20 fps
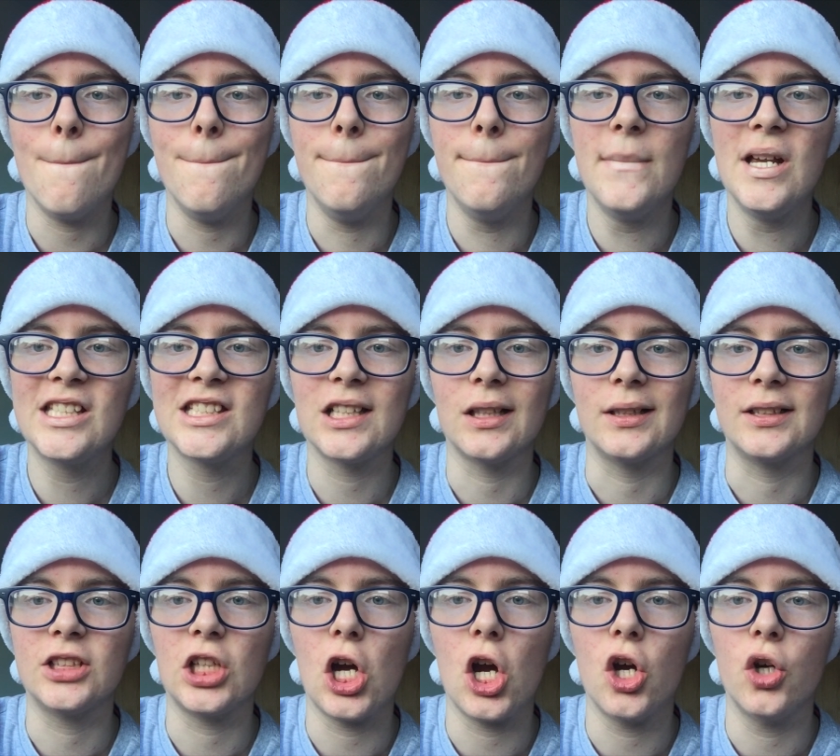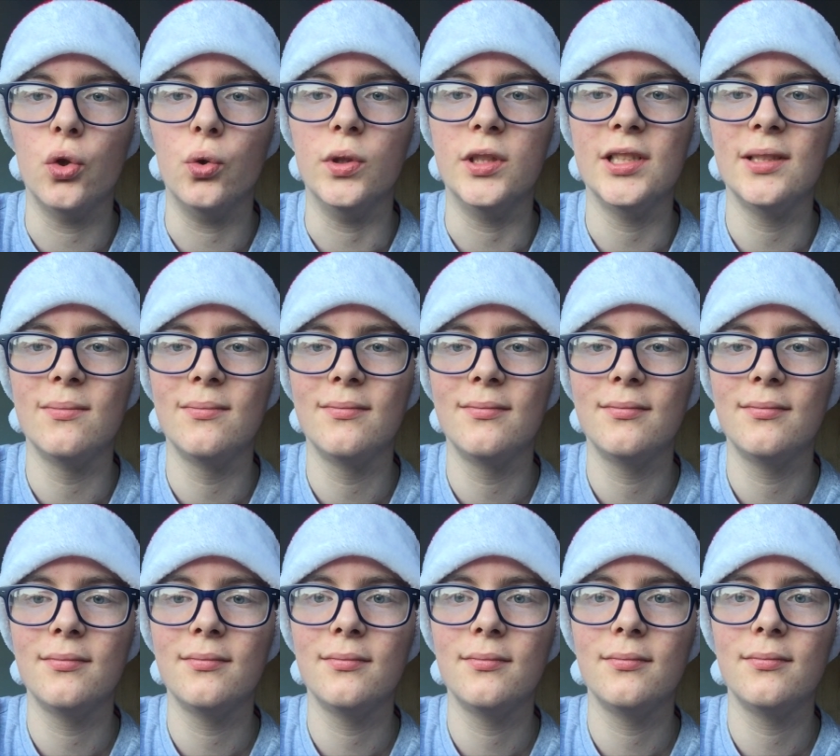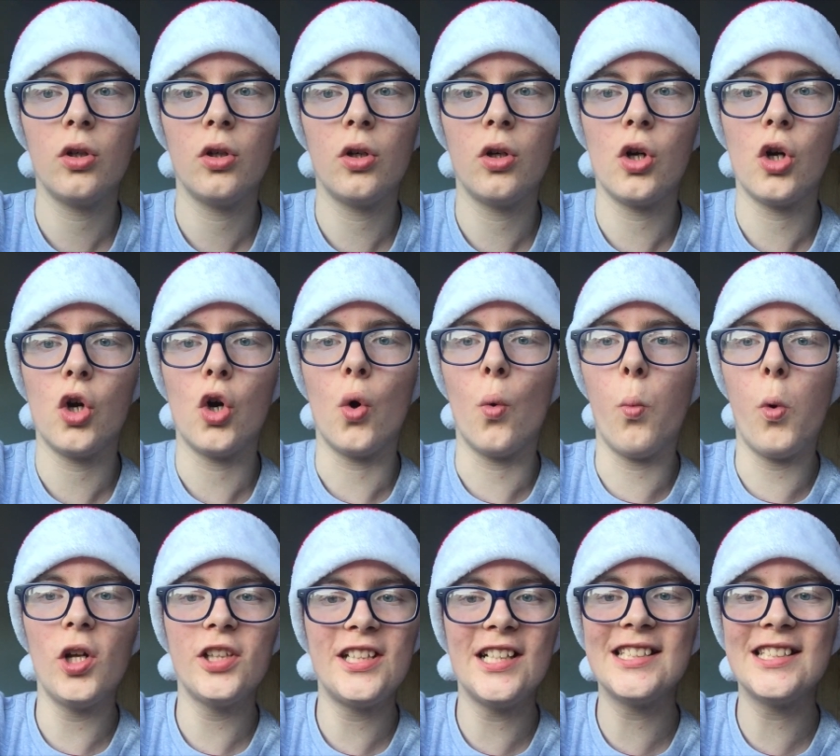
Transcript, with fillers: Mistletoed. What